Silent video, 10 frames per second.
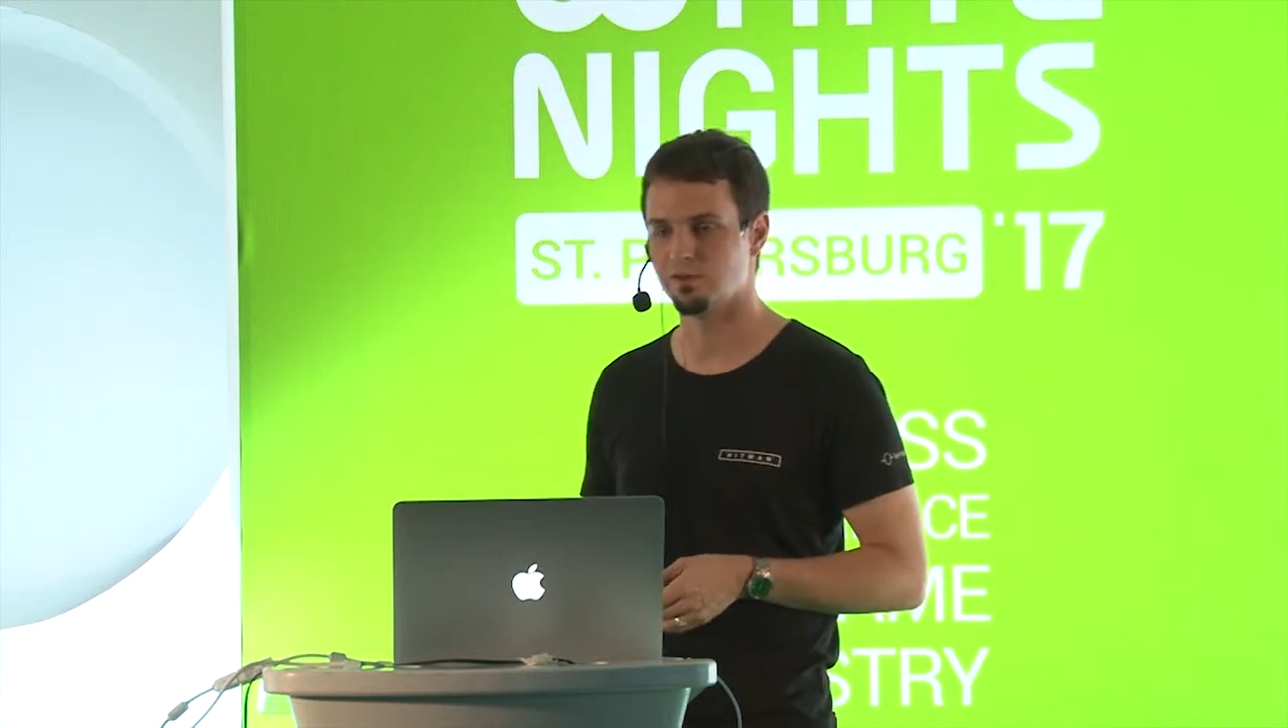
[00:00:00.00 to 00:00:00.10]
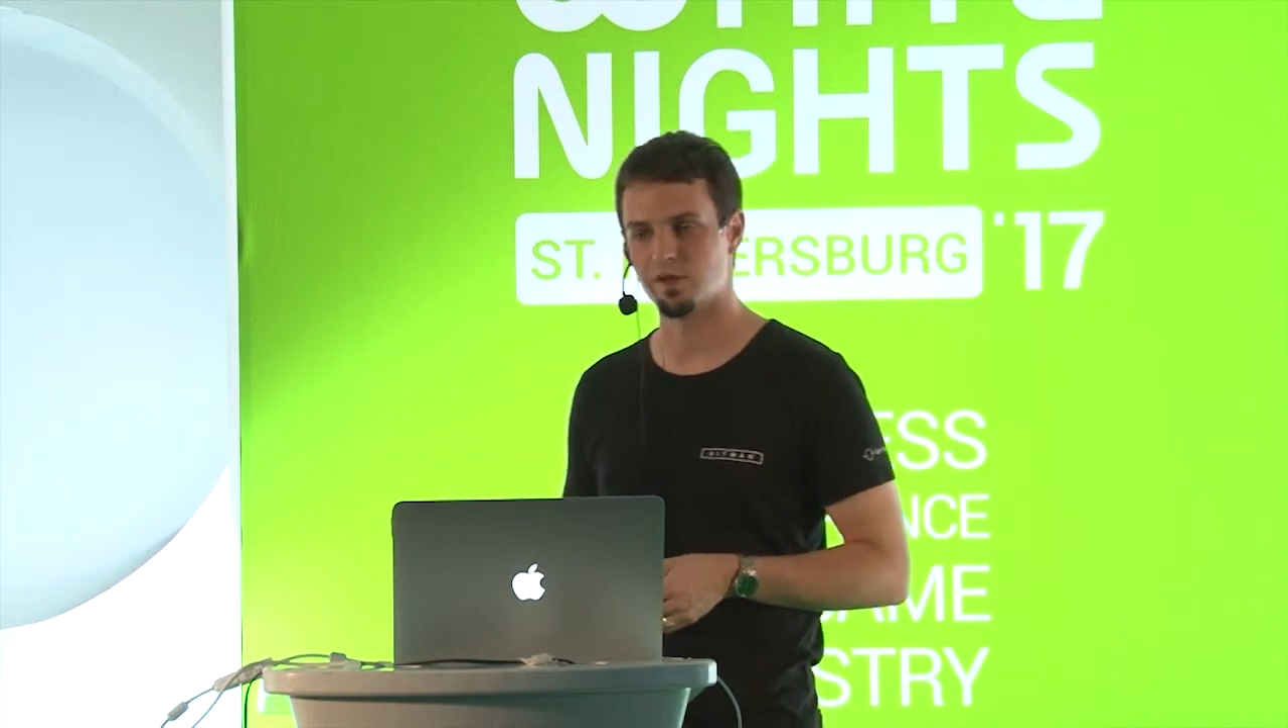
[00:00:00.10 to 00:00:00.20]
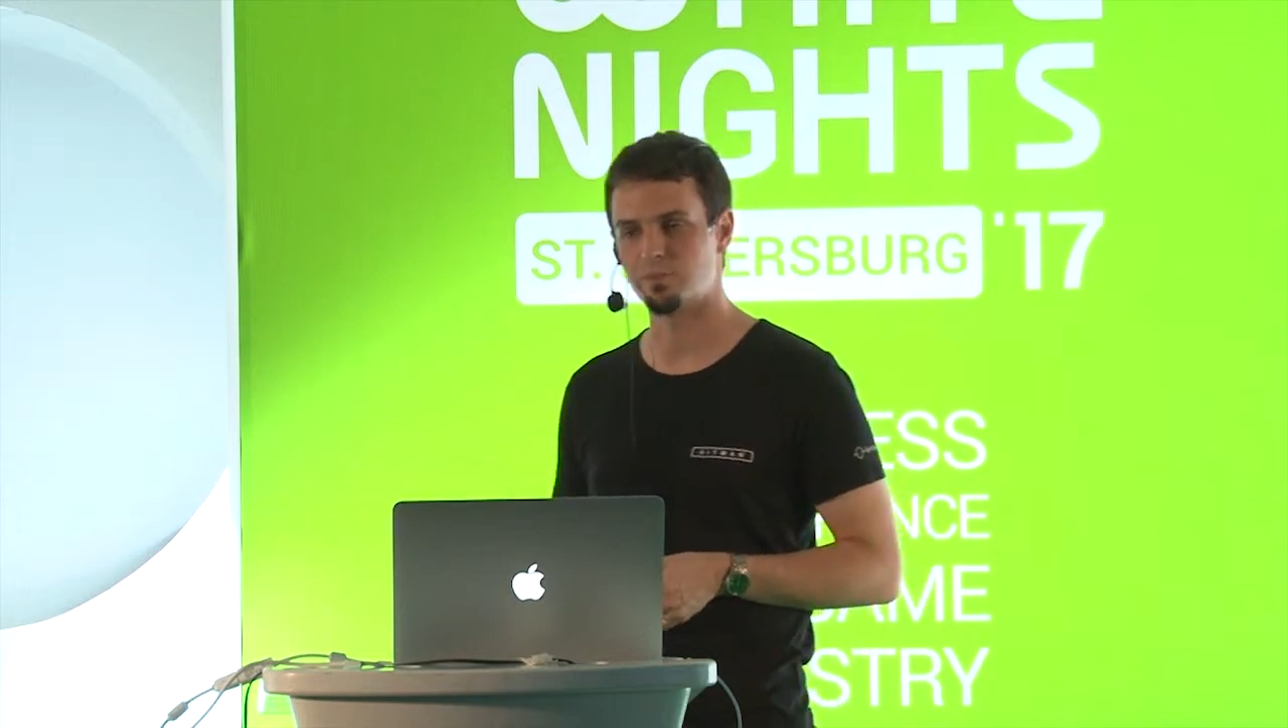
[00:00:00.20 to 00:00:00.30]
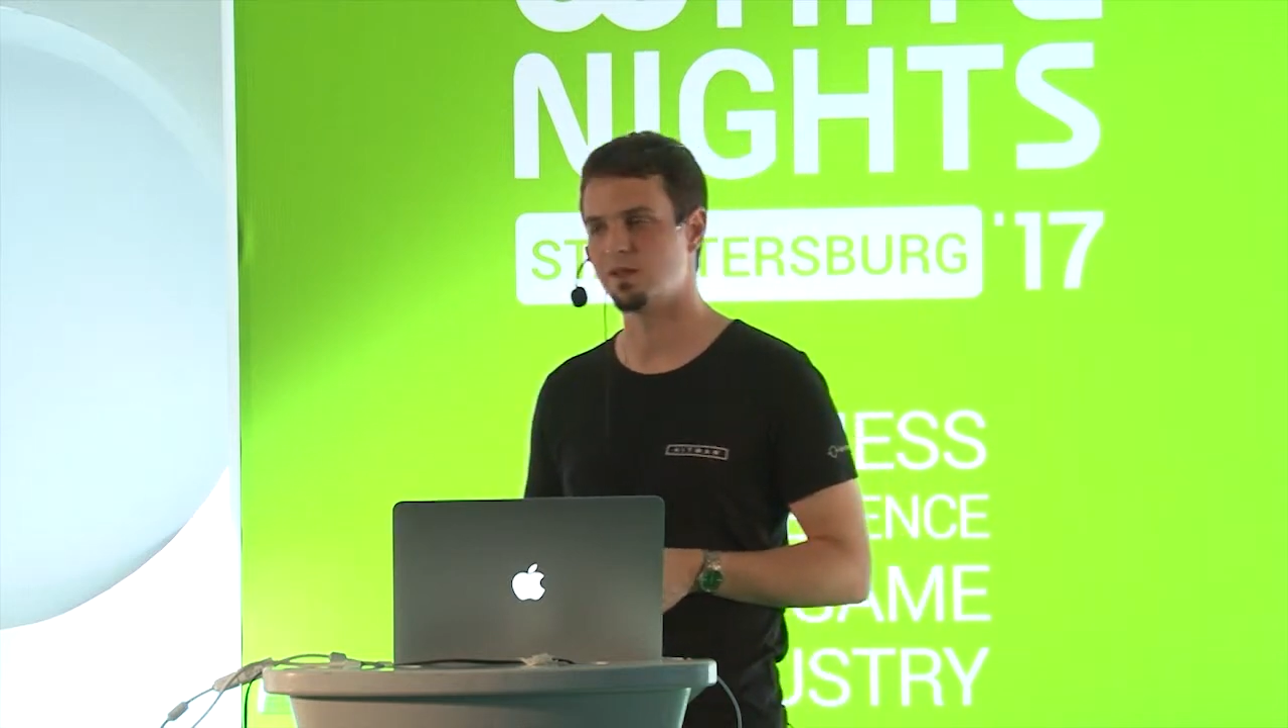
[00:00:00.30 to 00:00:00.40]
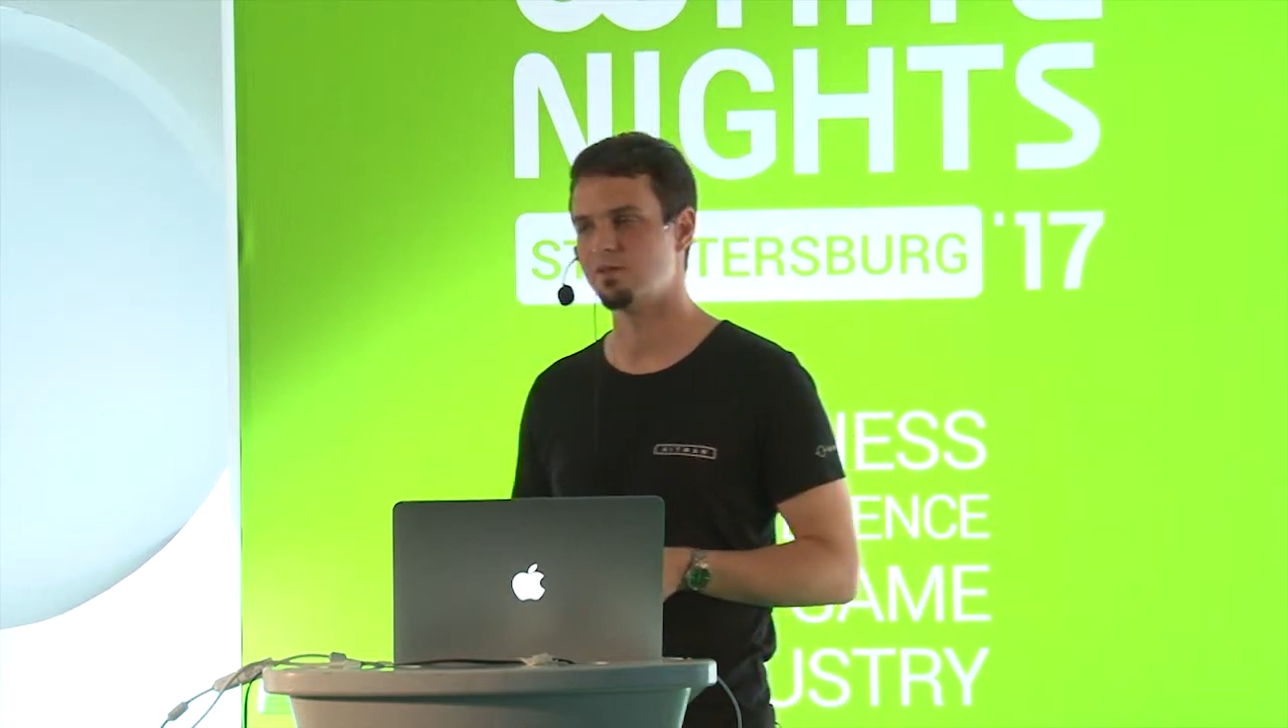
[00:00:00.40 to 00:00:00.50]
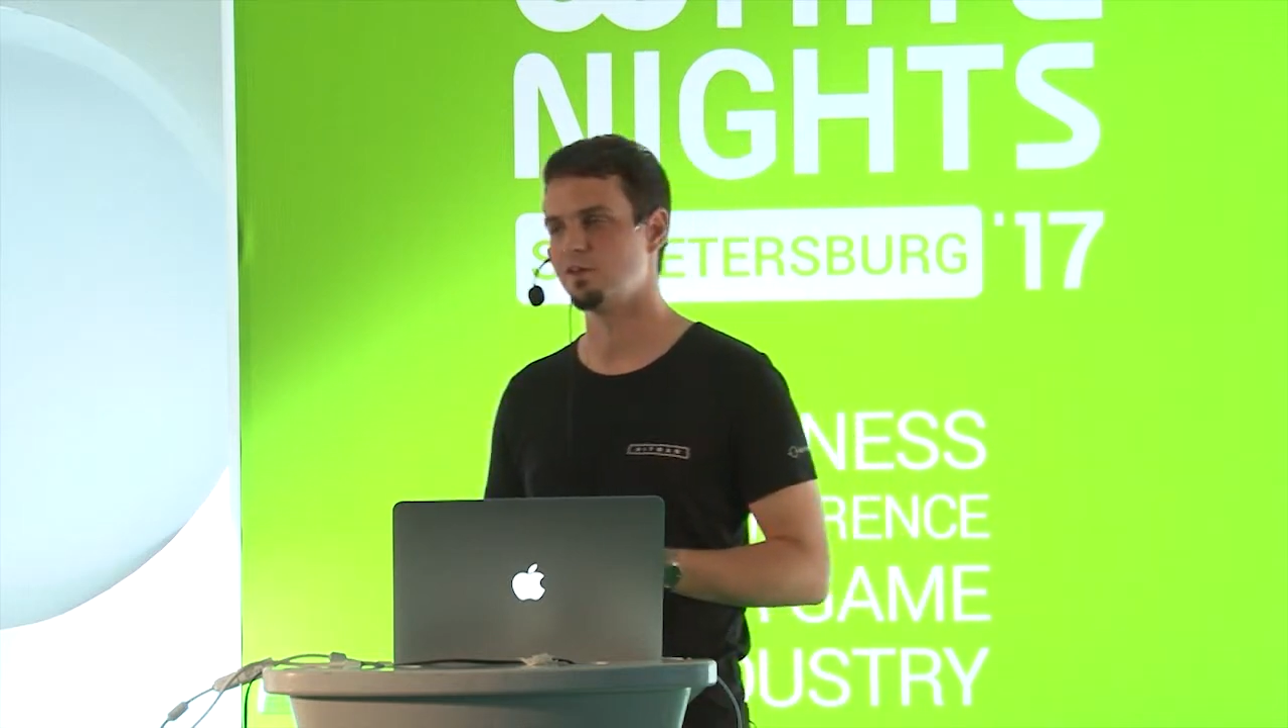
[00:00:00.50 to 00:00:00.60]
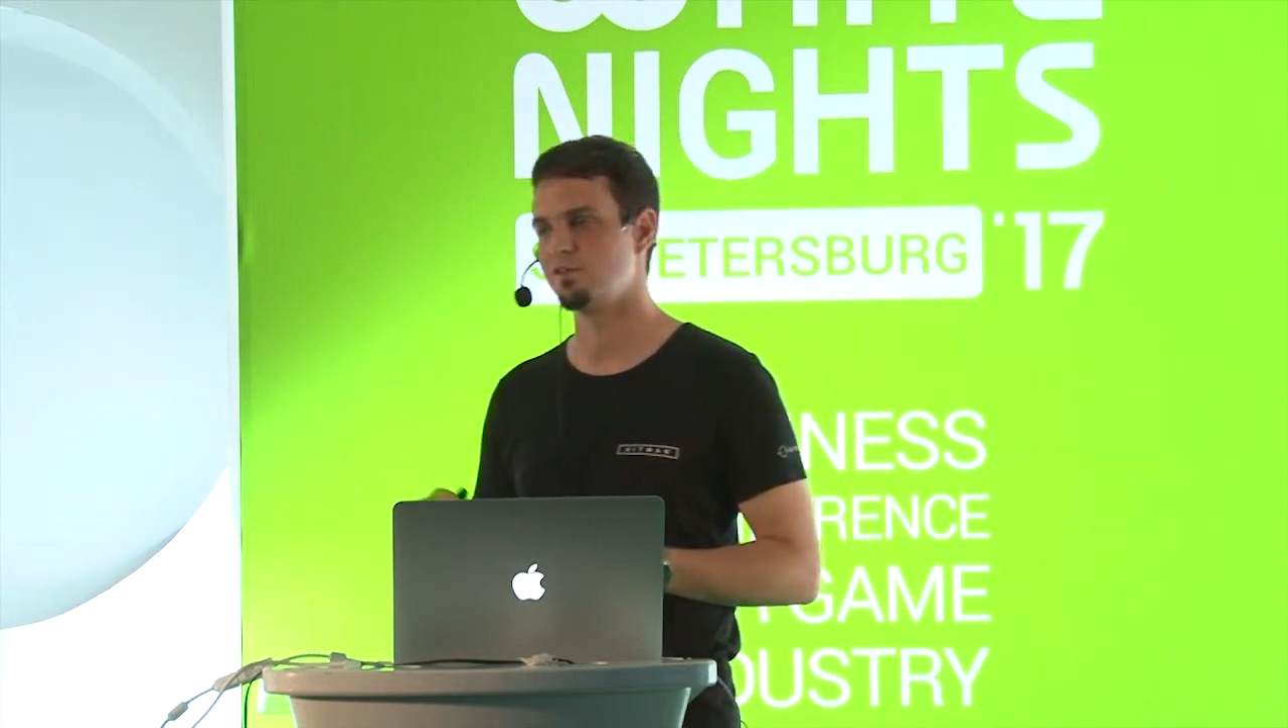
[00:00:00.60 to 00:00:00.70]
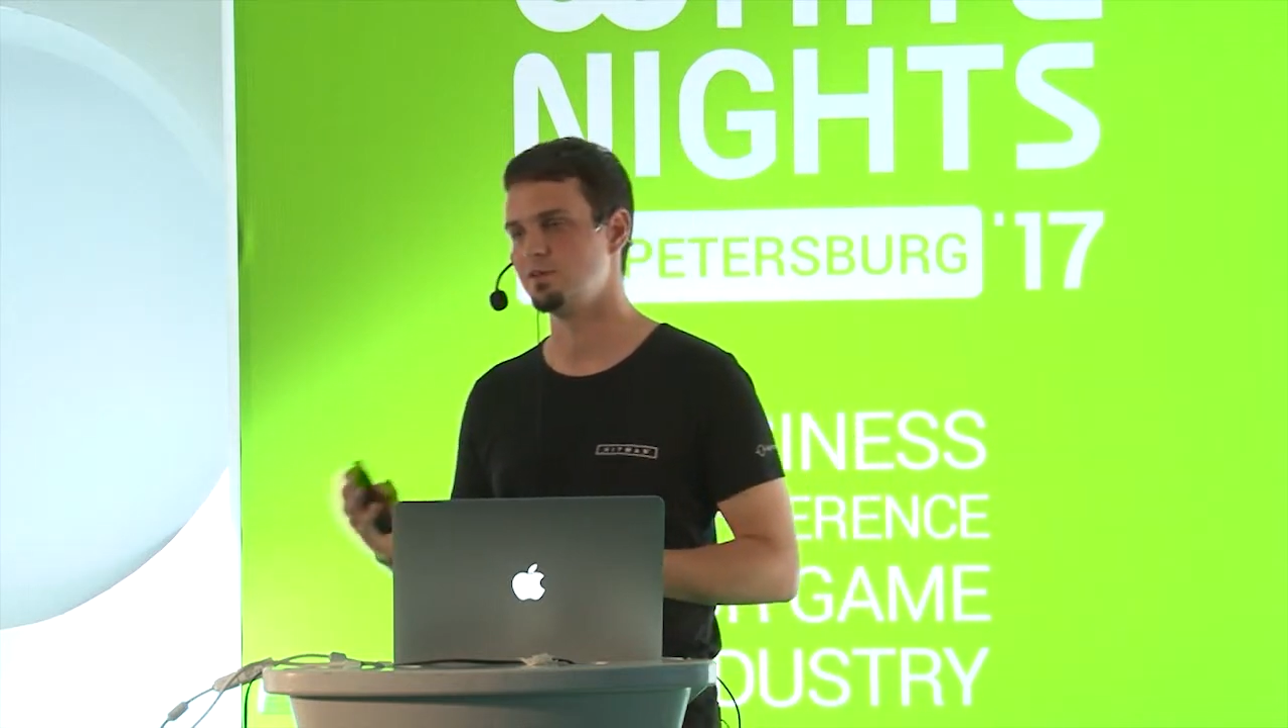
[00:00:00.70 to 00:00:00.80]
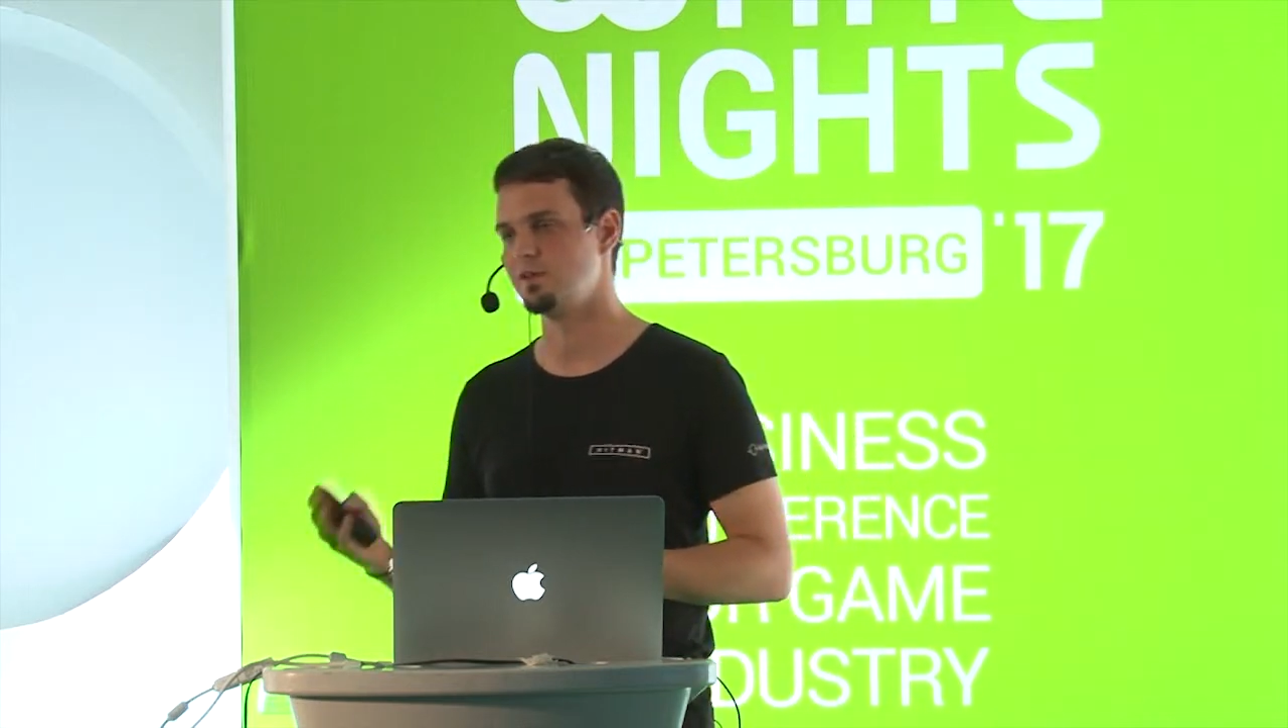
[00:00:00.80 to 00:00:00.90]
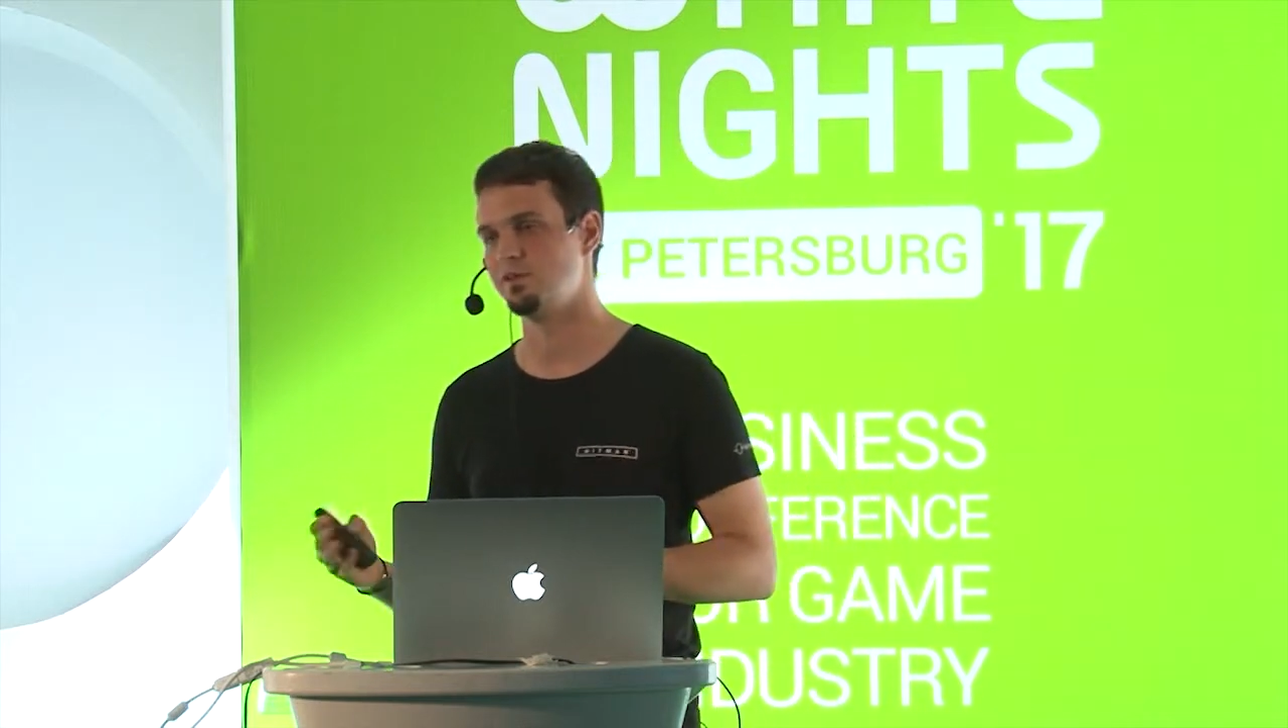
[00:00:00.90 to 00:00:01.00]
Sapienza is
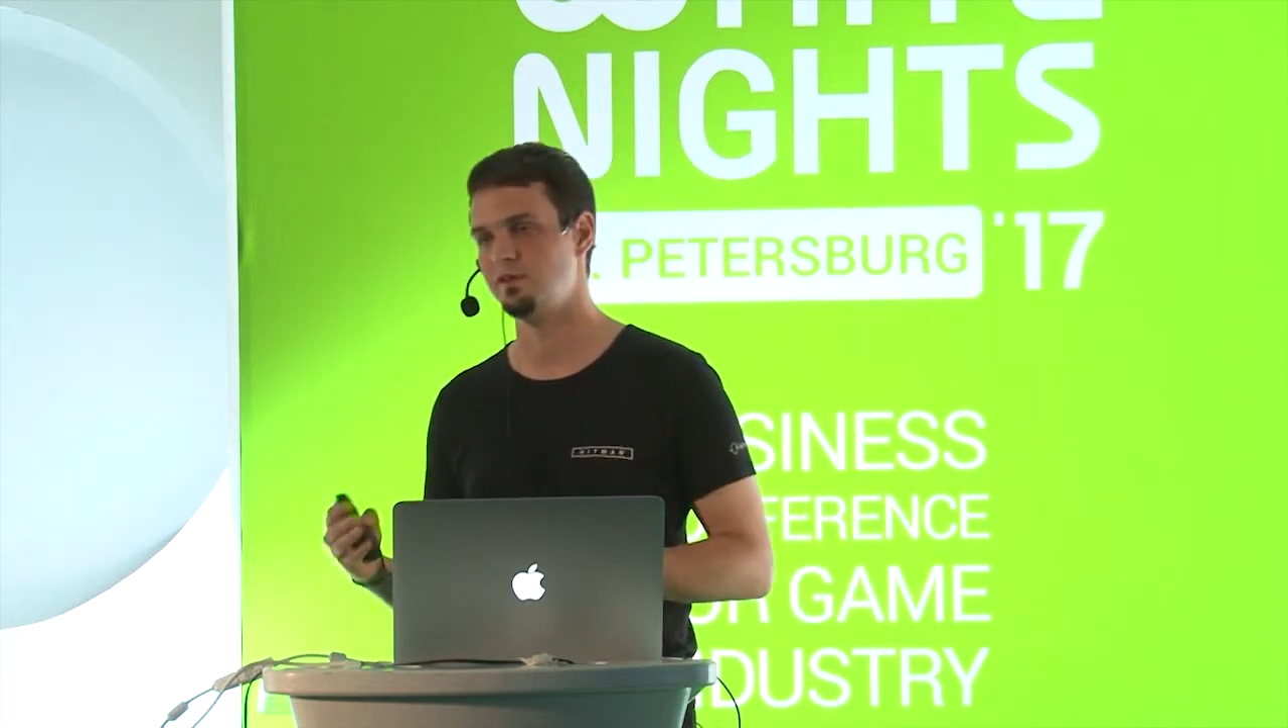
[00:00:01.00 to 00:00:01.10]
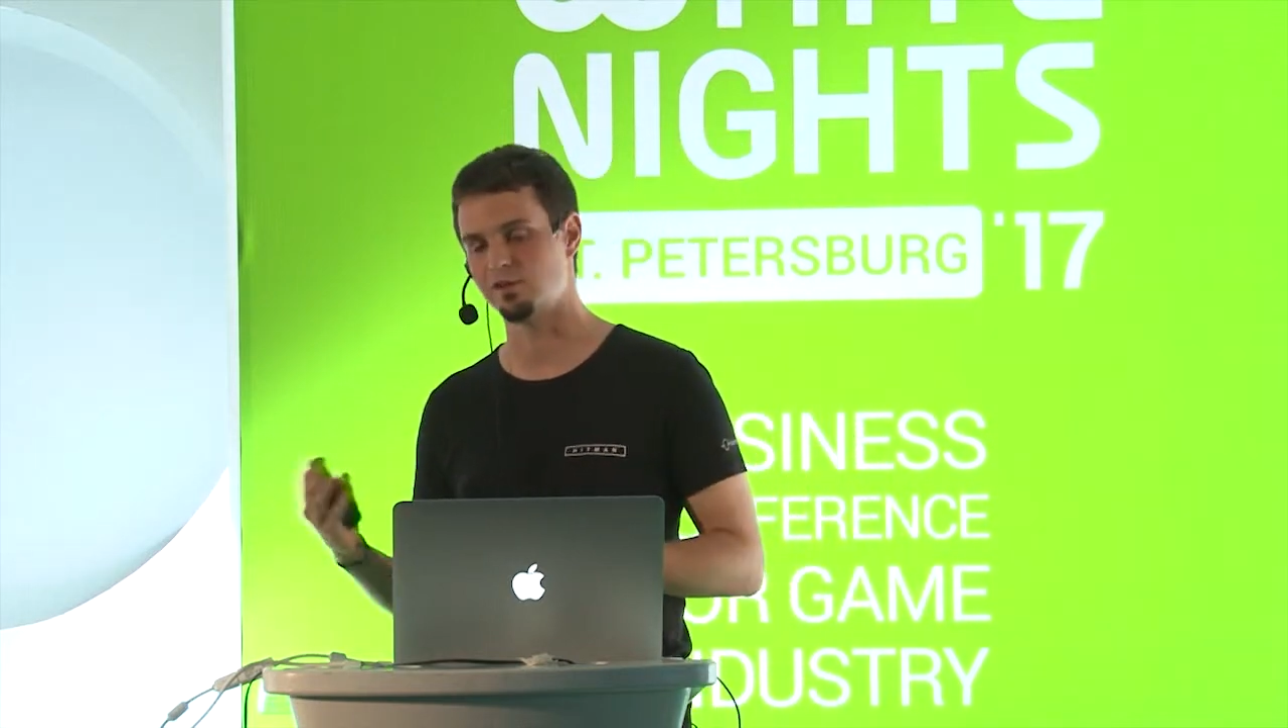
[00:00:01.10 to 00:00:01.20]
a DLC,